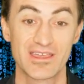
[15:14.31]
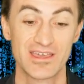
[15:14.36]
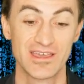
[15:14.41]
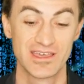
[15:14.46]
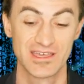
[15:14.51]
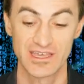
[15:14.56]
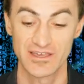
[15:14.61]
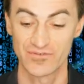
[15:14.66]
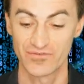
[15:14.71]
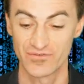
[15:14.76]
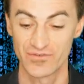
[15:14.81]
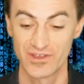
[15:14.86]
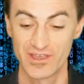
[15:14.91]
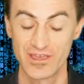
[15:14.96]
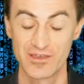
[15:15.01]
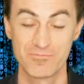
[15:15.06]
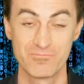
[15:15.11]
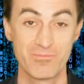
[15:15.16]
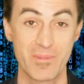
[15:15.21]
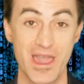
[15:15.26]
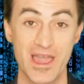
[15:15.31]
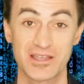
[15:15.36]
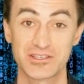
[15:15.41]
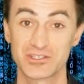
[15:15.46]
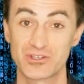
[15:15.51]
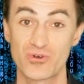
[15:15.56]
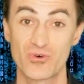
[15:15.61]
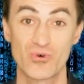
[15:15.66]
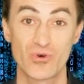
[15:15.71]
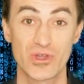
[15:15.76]
If Max
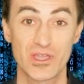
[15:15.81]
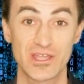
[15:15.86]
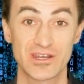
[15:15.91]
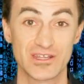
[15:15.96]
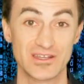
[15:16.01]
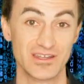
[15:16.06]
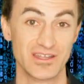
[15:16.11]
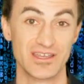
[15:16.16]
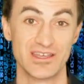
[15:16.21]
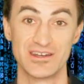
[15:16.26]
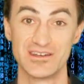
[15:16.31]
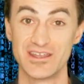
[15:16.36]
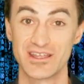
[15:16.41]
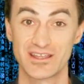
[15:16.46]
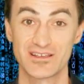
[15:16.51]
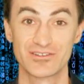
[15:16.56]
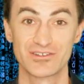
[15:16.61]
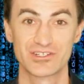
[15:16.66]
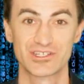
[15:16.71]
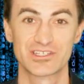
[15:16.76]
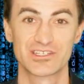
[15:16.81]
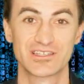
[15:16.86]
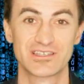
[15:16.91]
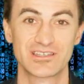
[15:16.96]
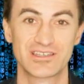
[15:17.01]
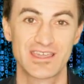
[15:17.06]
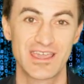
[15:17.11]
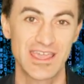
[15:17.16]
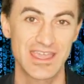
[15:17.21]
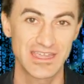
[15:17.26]
Coin and Nicolas
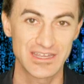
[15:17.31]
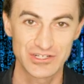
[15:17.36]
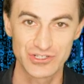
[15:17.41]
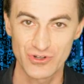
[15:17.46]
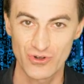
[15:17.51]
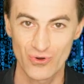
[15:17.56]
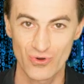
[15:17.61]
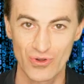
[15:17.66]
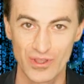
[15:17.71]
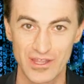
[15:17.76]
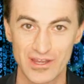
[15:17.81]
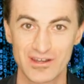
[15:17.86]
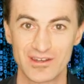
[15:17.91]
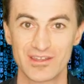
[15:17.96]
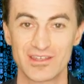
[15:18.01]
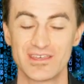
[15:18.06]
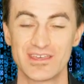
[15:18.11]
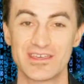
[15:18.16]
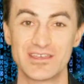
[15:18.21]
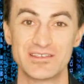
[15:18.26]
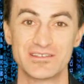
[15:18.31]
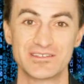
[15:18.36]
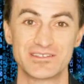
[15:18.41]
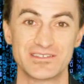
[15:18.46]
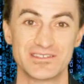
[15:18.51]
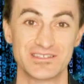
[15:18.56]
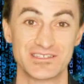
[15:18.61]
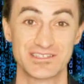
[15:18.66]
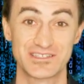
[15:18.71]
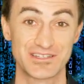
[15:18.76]
Cage Coin is
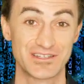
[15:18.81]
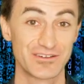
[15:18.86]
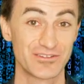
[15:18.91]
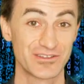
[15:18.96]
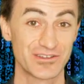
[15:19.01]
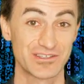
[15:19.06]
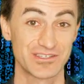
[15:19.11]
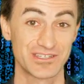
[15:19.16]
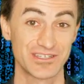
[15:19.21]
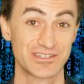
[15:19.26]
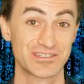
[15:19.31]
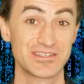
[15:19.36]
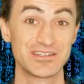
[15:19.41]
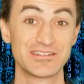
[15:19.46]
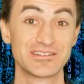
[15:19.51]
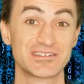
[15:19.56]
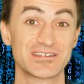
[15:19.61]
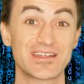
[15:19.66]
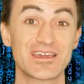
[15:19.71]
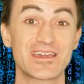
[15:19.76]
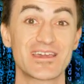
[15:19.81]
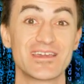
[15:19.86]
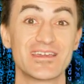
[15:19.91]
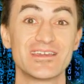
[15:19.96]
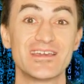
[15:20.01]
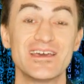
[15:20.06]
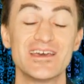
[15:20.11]
still existing today,